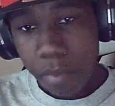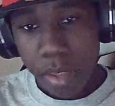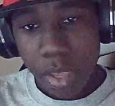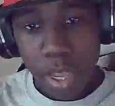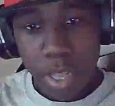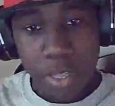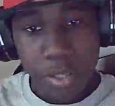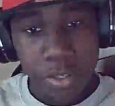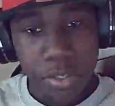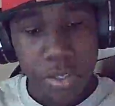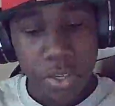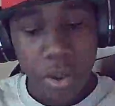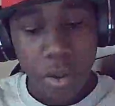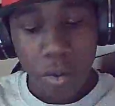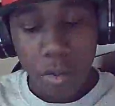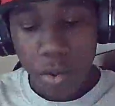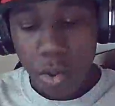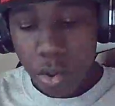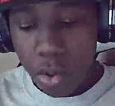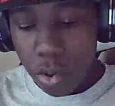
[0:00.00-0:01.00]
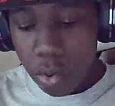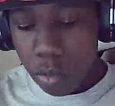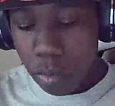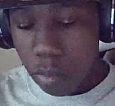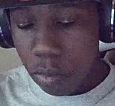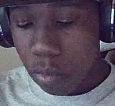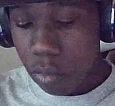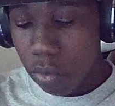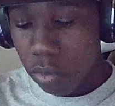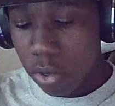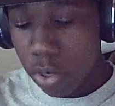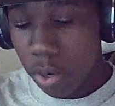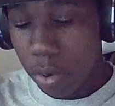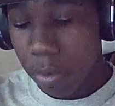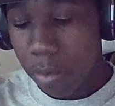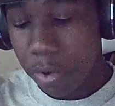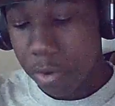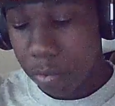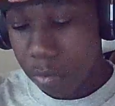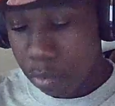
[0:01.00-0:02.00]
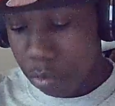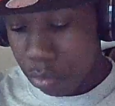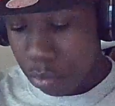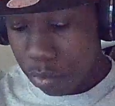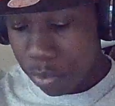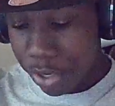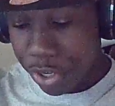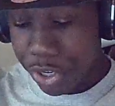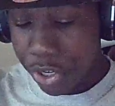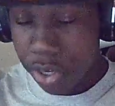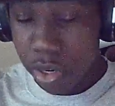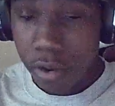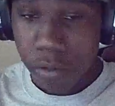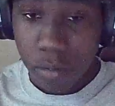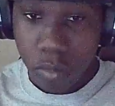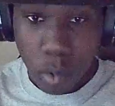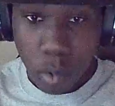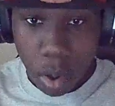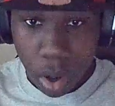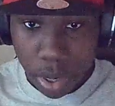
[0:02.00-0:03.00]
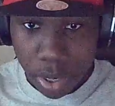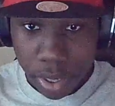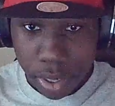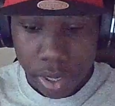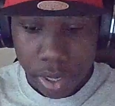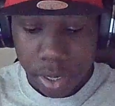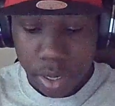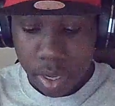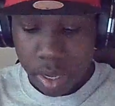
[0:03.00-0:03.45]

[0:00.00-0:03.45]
and so, you know, we we should have won